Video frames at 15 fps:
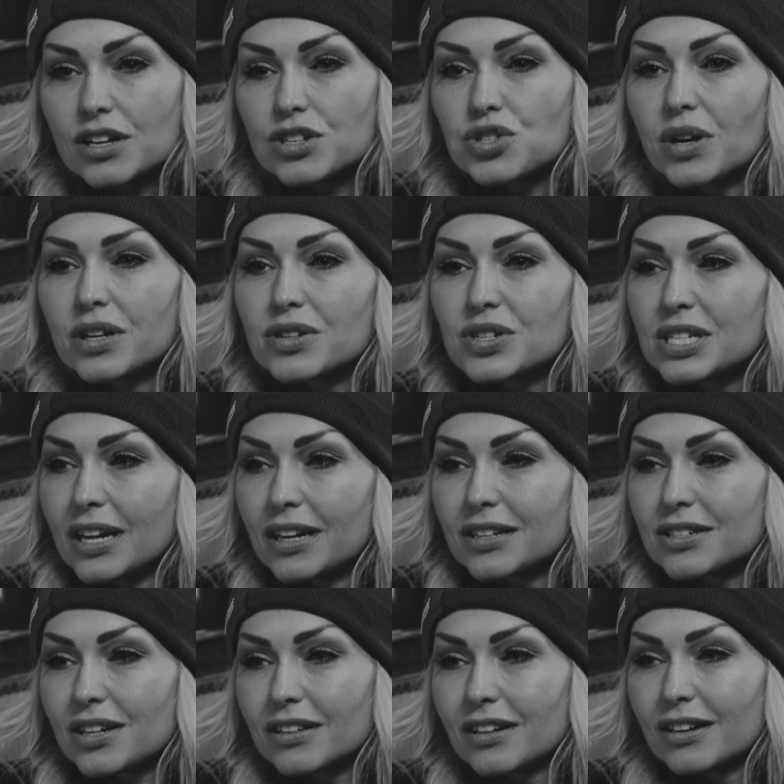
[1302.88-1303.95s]
because you understand
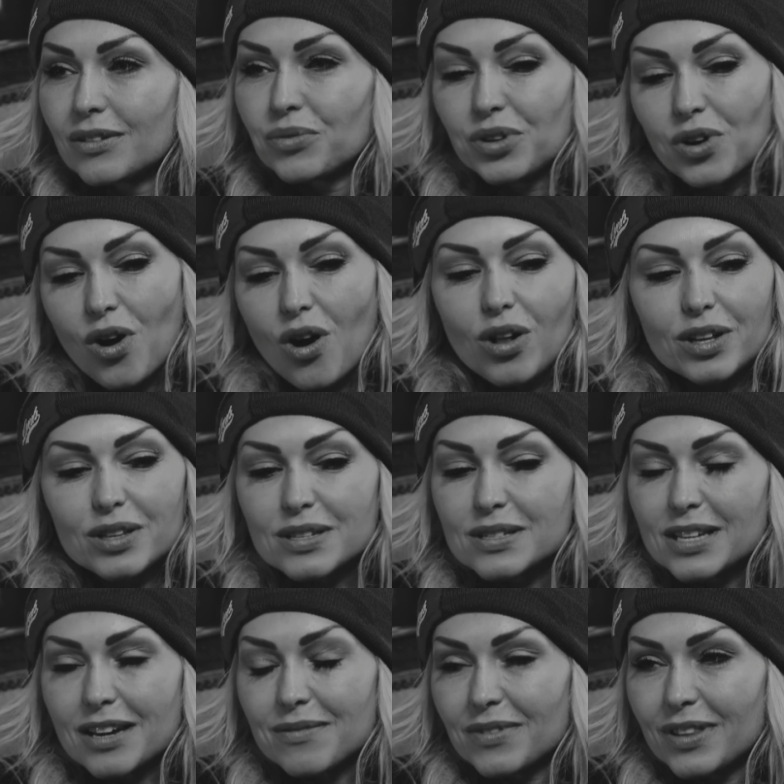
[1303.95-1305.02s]
each other. You're all in the
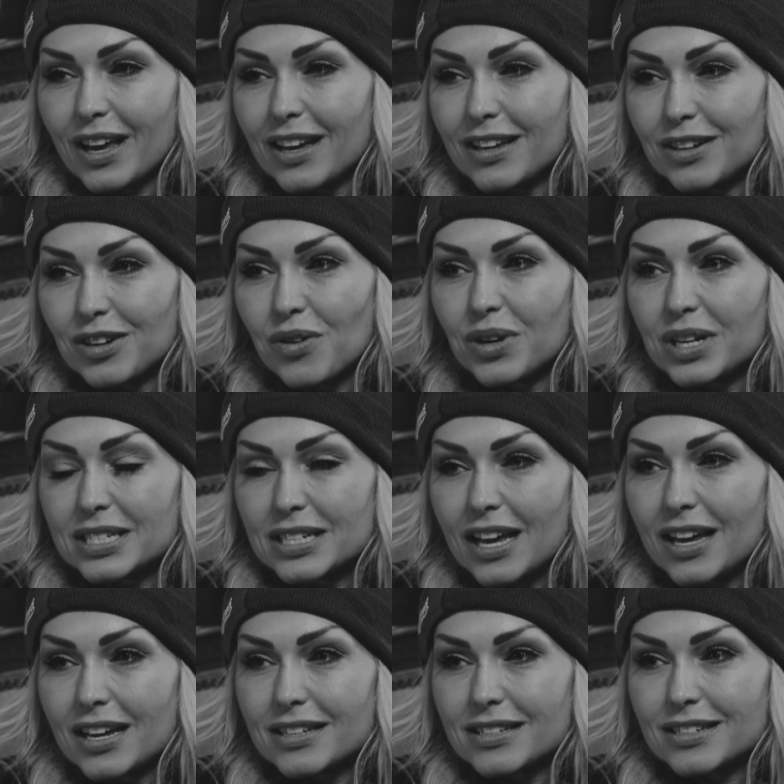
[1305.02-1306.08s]
same thing. You know what it
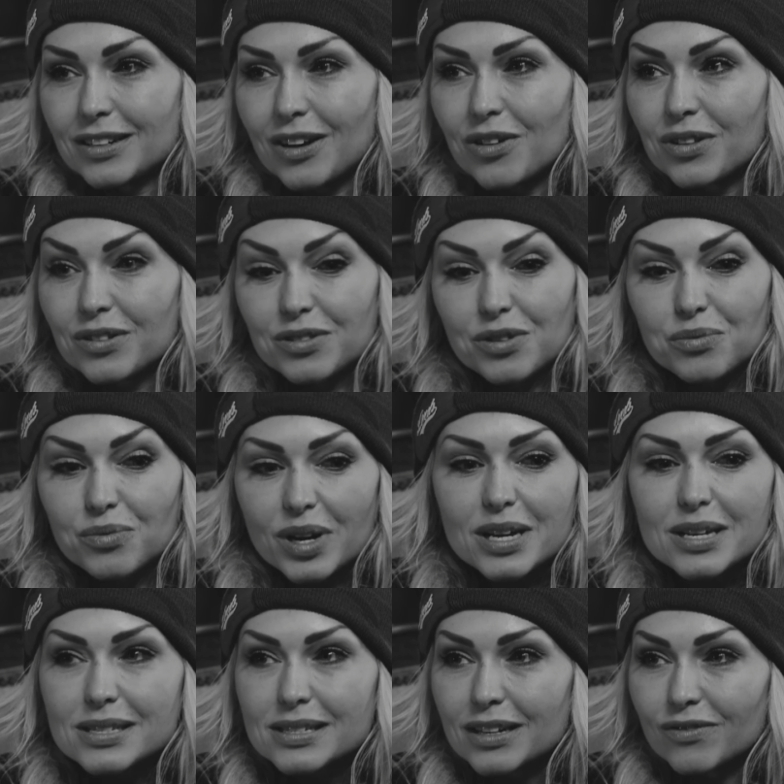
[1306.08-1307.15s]
takes. You know the risk